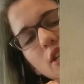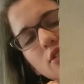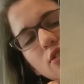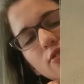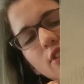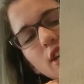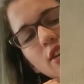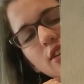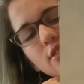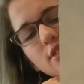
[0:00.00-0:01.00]
big snowflake
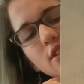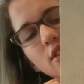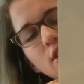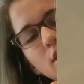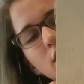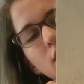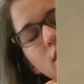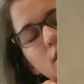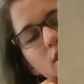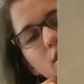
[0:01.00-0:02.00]
because
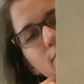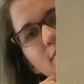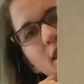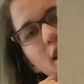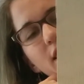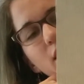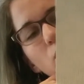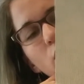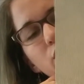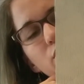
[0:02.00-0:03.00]
I didn't
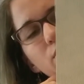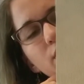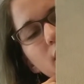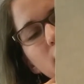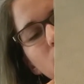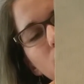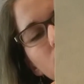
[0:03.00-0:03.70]
want to. I thought it